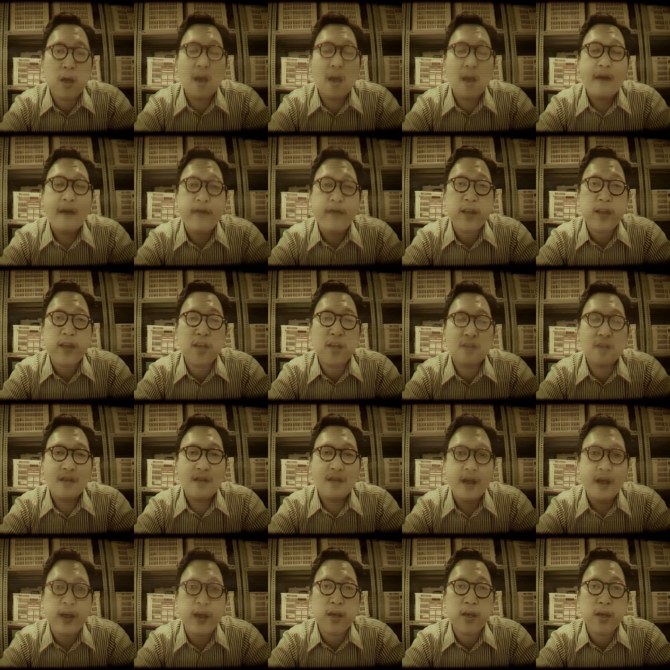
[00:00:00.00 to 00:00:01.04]
Have a nice
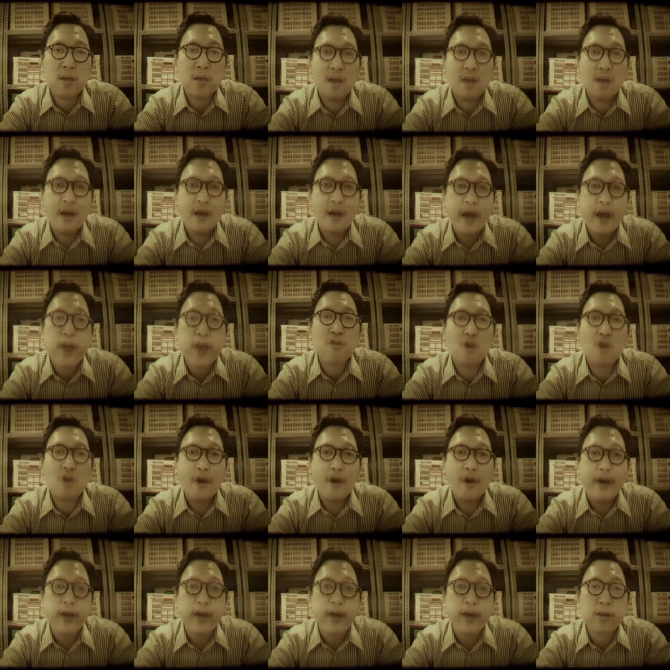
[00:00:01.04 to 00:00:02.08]
day.
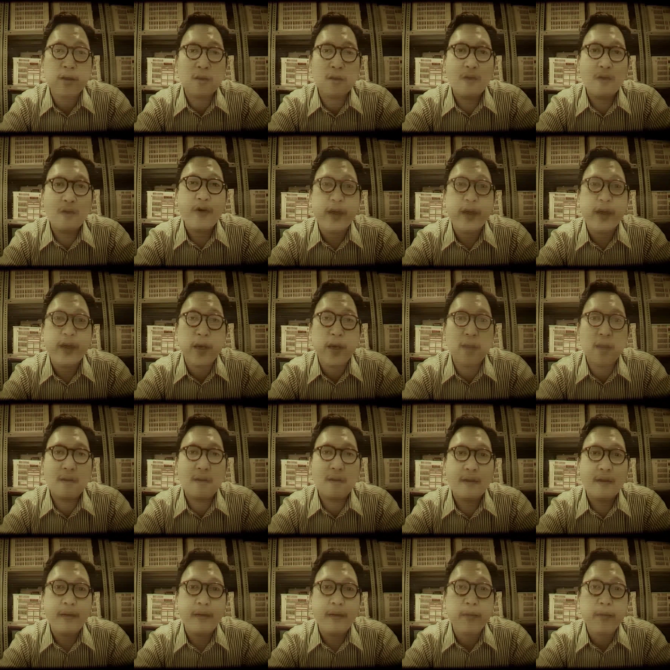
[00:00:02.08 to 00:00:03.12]
Enjoy the
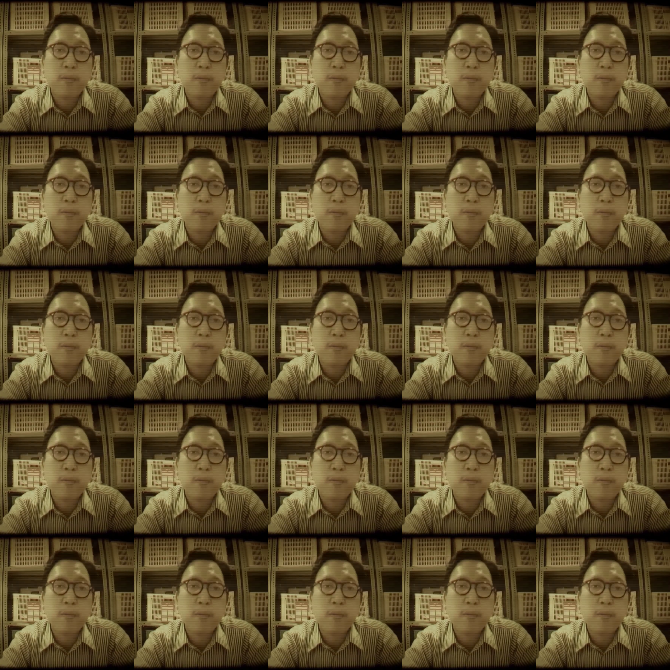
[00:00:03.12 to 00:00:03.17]
weekend.